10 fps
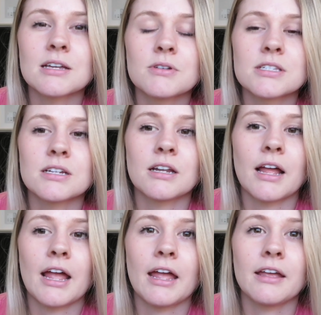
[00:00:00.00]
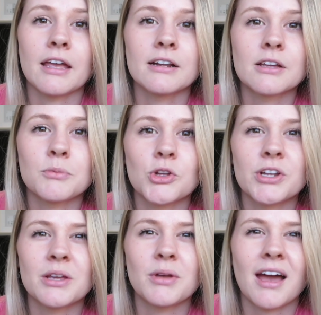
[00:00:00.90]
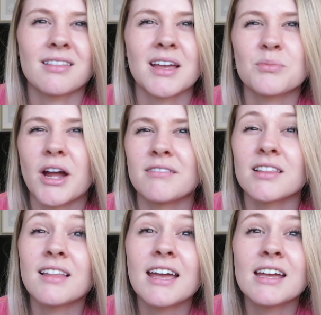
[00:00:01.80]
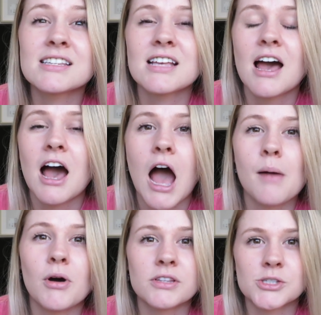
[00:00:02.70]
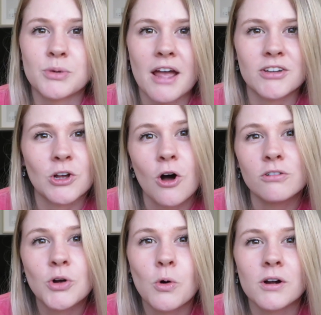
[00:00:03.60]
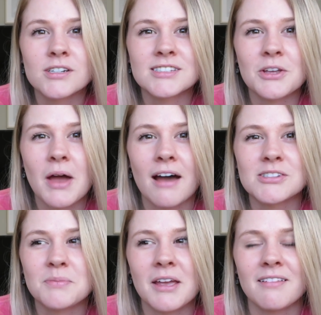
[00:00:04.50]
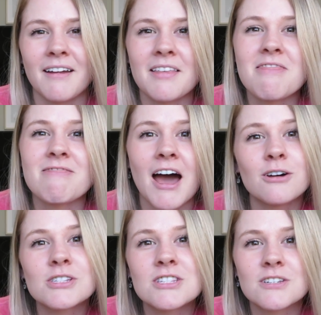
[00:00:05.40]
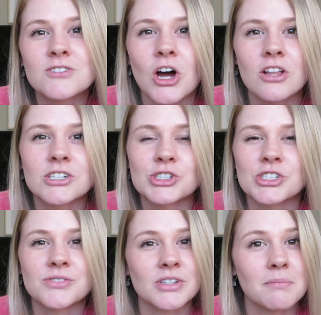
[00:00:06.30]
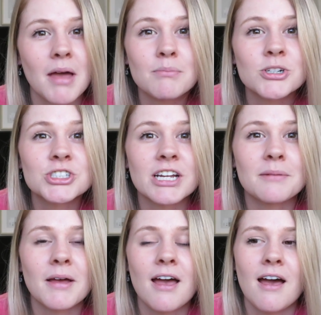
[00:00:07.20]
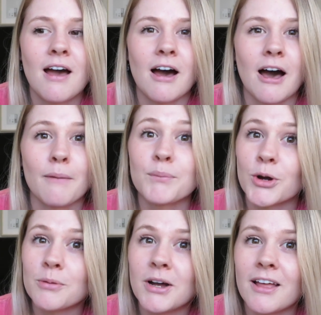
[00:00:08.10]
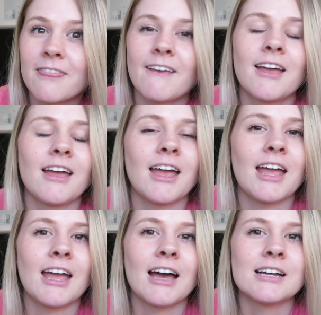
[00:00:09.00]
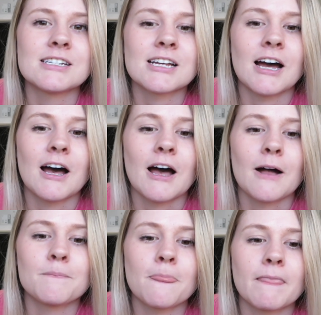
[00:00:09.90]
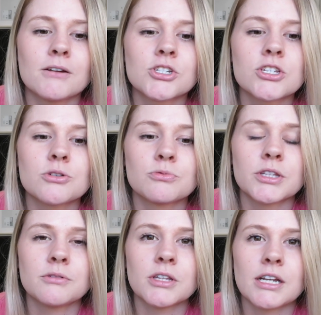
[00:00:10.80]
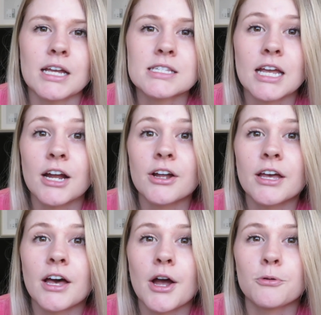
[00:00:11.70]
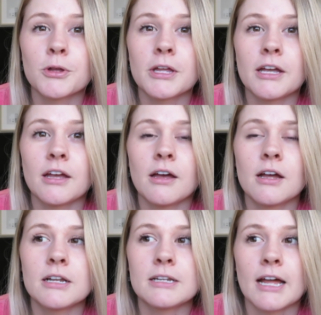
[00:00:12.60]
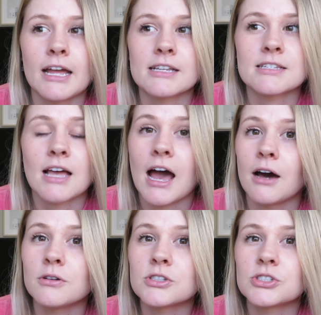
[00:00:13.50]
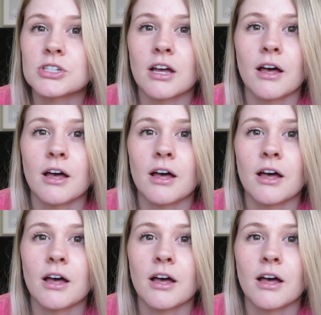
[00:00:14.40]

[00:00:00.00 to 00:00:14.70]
It was in a gated community. We had like private lakes. I'm on this private golf course that you have to pay like thousands of dollars just for the membership per month, and it was just a really nice area, a really nice house.